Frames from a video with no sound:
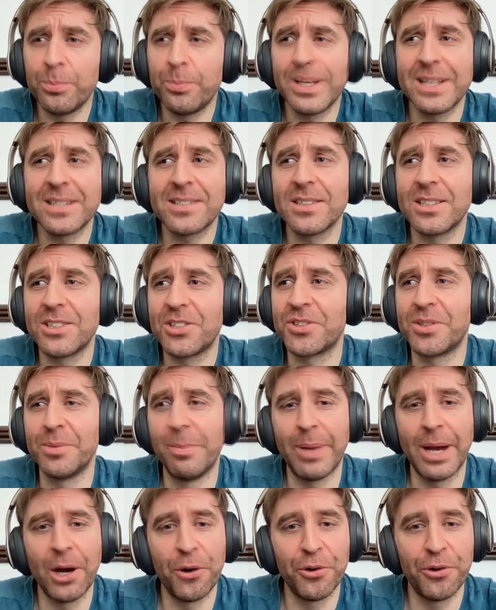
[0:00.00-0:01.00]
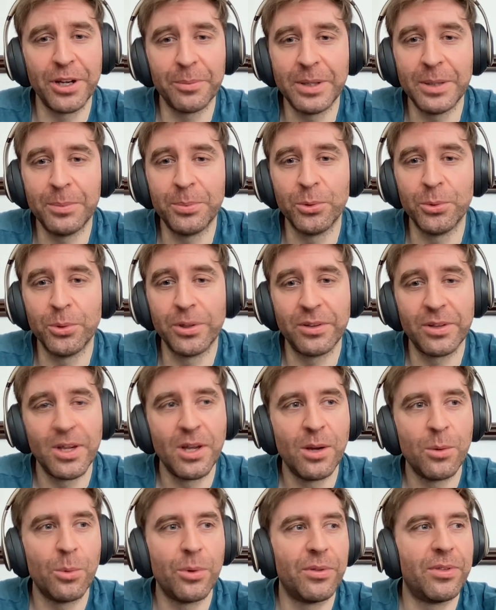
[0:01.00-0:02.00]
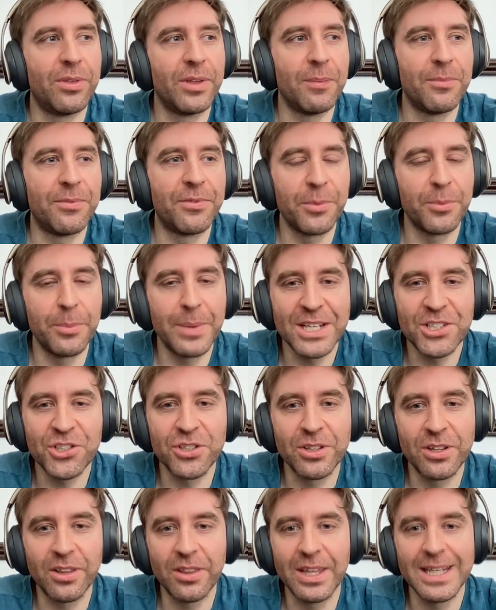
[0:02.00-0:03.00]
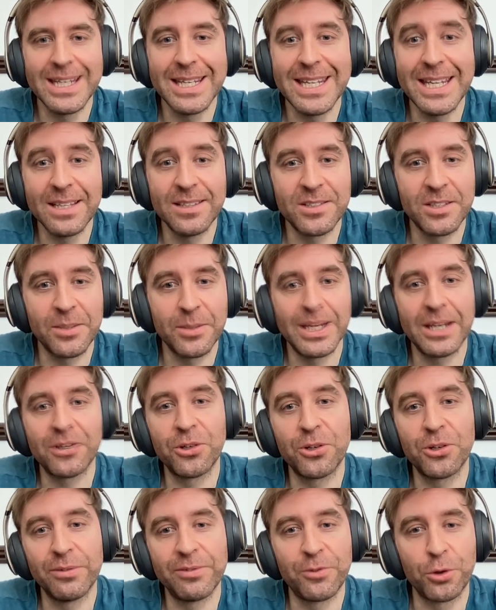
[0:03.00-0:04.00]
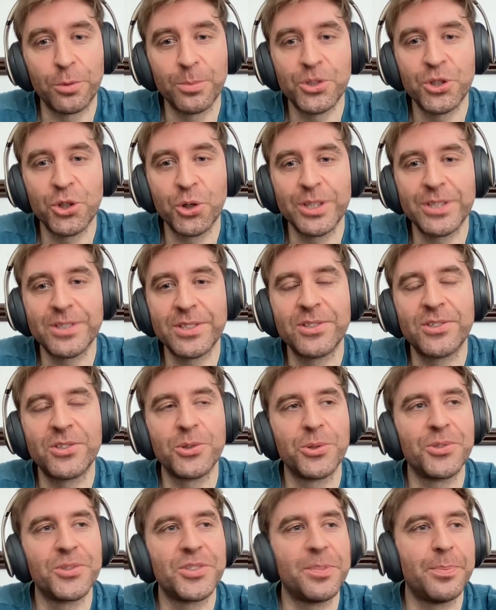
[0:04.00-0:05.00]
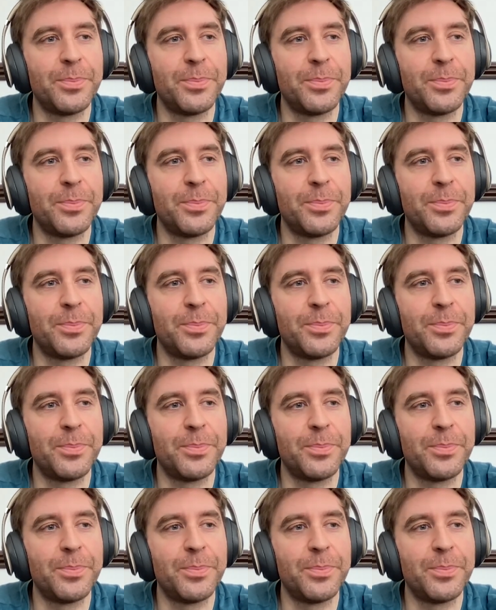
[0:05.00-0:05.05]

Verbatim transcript: basically just empowering people with the information that they need to make their informed choices.